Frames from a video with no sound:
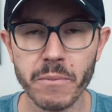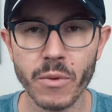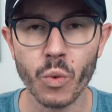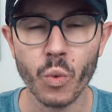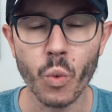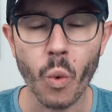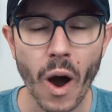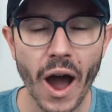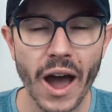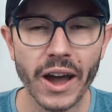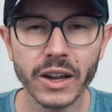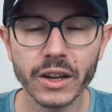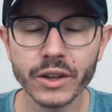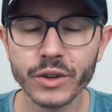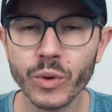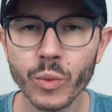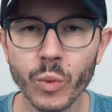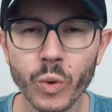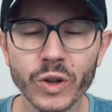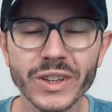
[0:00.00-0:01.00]

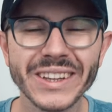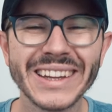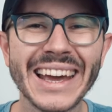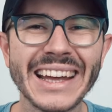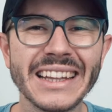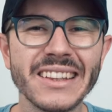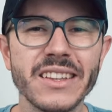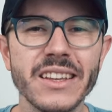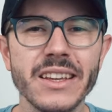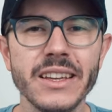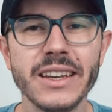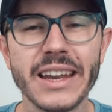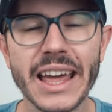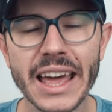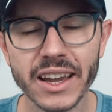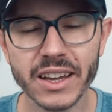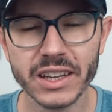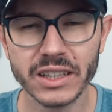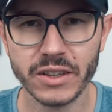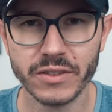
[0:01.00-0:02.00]
While you won't get the
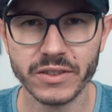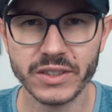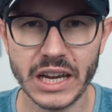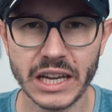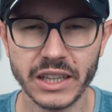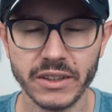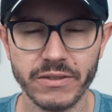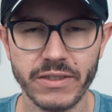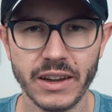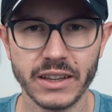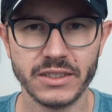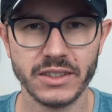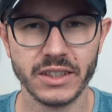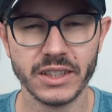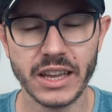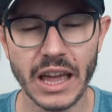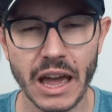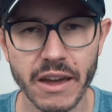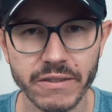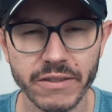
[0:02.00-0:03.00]
negative side effects
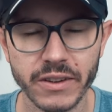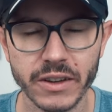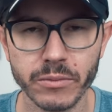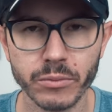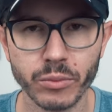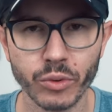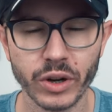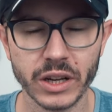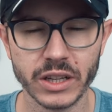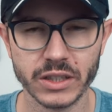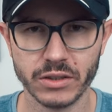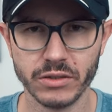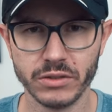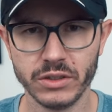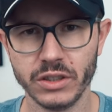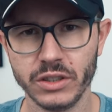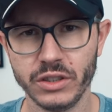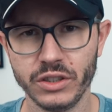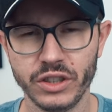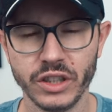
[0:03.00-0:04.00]
that caffeine brings, so
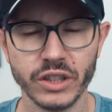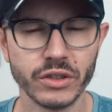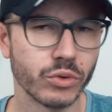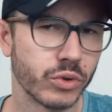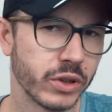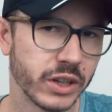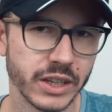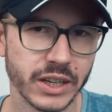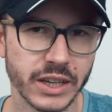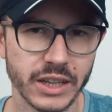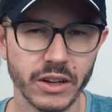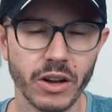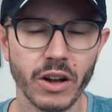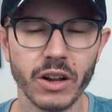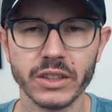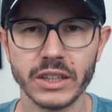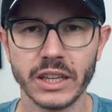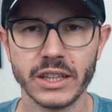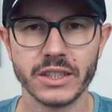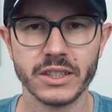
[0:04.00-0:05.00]
the jittery and
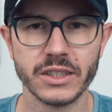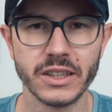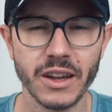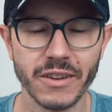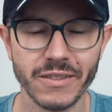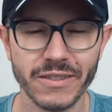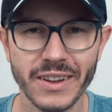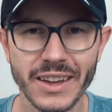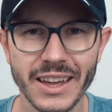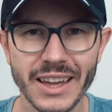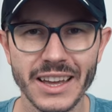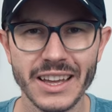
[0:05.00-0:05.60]
all that stuff.